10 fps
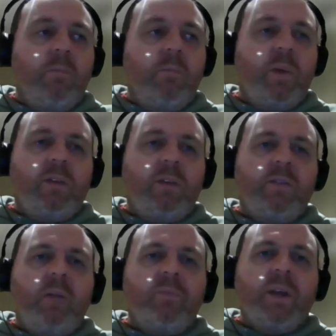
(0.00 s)
But
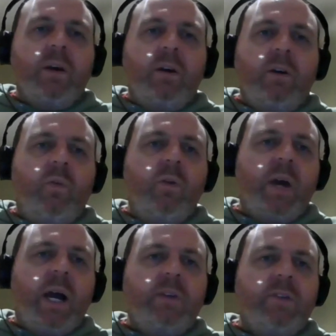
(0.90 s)

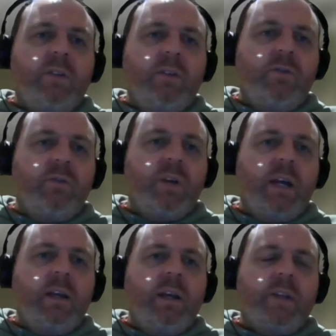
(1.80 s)
rumor has it this
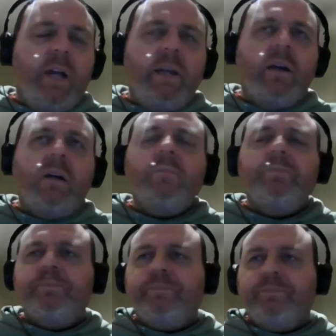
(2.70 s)
28 years later,
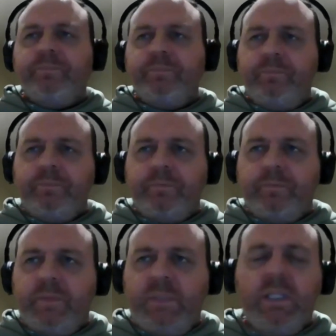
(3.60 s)

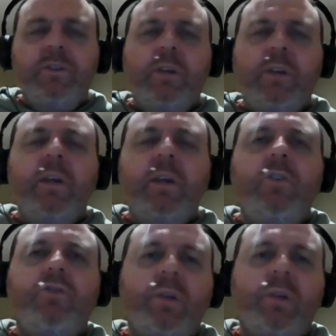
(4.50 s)
it's going to be a new
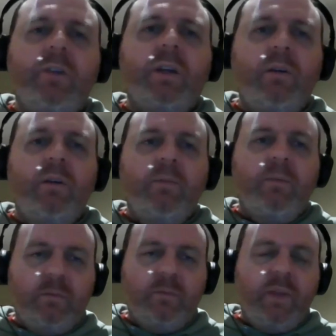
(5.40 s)
trilogy.
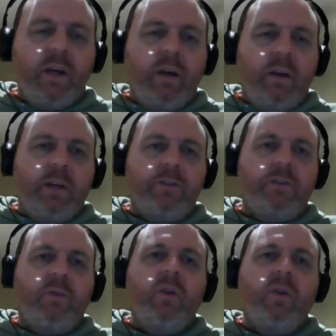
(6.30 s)
That's
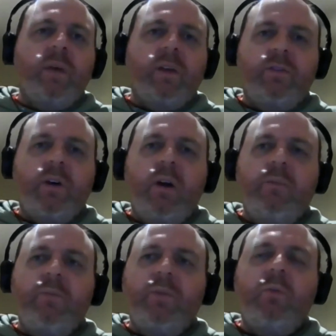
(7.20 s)
the rumor.
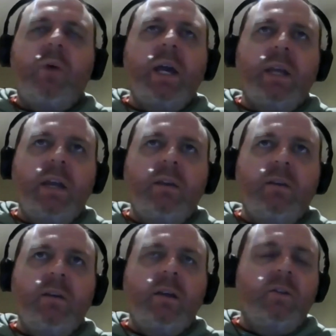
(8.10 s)
So the way it
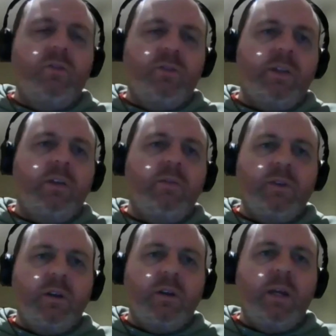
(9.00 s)
ended, it looks like there is
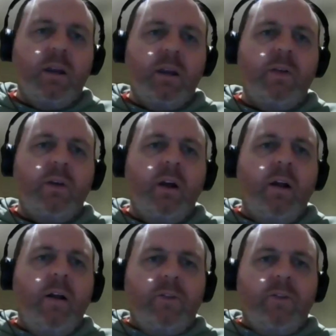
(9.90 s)
going to be another
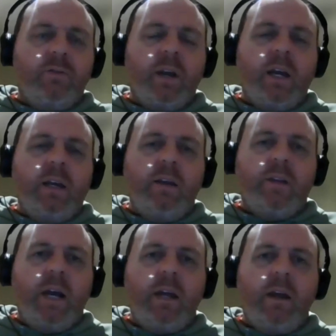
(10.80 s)
28
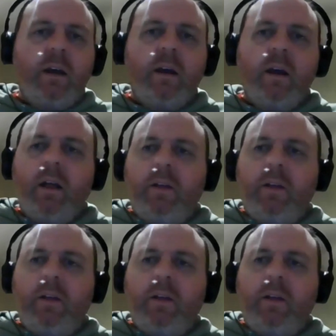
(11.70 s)
years later.